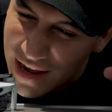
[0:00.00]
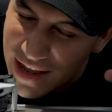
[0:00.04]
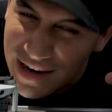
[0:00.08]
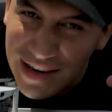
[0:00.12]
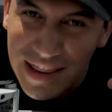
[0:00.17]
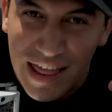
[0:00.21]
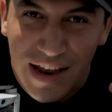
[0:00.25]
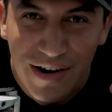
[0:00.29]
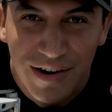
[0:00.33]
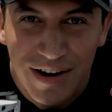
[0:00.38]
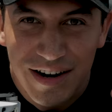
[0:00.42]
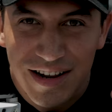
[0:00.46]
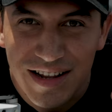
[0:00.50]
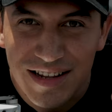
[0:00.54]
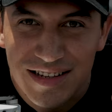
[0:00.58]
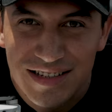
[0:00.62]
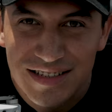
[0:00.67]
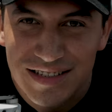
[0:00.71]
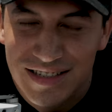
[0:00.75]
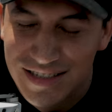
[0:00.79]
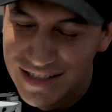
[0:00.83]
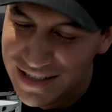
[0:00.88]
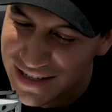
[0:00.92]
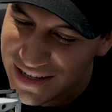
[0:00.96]
And there it
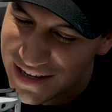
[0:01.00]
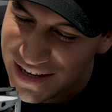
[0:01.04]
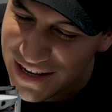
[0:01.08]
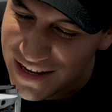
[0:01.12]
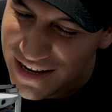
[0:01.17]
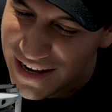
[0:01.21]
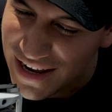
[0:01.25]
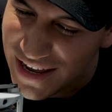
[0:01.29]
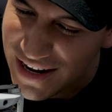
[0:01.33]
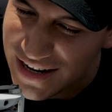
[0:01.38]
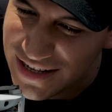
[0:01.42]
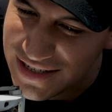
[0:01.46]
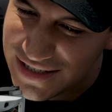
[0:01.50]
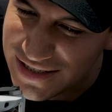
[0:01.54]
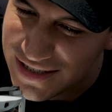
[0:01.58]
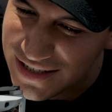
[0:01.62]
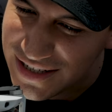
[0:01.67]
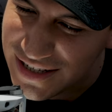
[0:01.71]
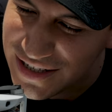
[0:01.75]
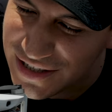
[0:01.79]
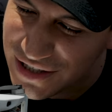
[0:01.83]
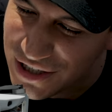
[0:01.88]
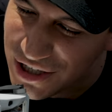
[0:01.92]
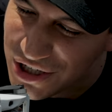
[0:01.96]
is. It is
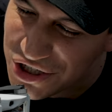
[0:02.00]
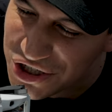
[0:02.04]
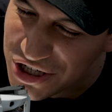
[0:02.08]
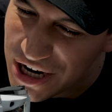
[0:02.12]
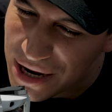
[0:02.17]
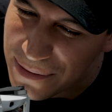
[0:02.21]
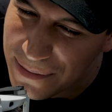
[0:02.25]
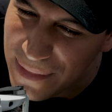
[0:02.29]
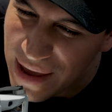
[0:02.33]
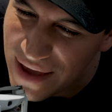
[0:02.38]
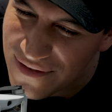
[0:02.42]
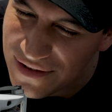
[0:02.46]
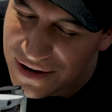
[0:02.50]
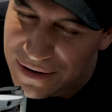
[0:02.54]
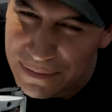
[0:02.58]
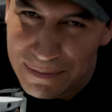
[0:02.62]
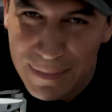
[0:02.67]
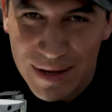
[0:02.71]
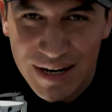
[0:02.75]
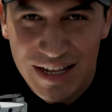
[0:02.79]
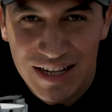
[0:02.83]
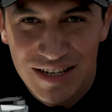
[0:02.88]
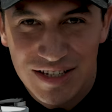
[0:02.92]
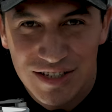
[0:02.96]
the DJI Mavic
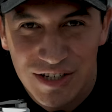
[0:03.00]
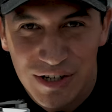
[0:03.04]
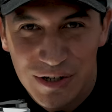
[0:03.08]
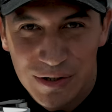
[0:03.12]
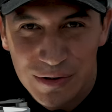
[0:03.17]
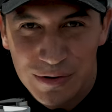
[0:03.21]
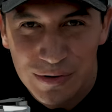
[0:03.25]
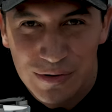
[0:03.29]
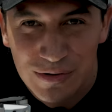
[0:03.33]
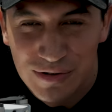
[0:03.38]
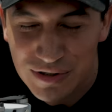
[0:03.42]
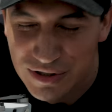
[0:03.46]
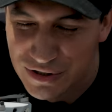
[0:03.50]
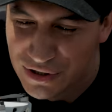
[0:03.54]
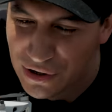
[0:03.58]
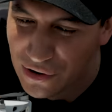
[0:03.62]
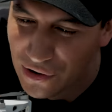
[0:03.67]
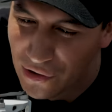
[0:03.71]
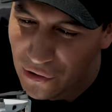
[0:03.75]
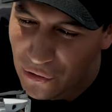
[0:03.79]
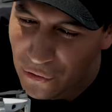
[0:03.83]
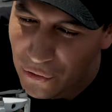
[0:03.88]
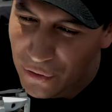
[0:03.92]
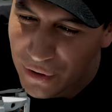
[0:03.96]
Mini 2,
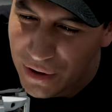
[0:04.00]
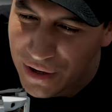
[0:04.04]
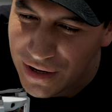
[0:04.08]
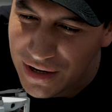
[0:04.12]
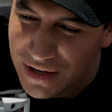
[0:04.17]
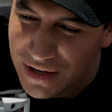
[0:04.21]
so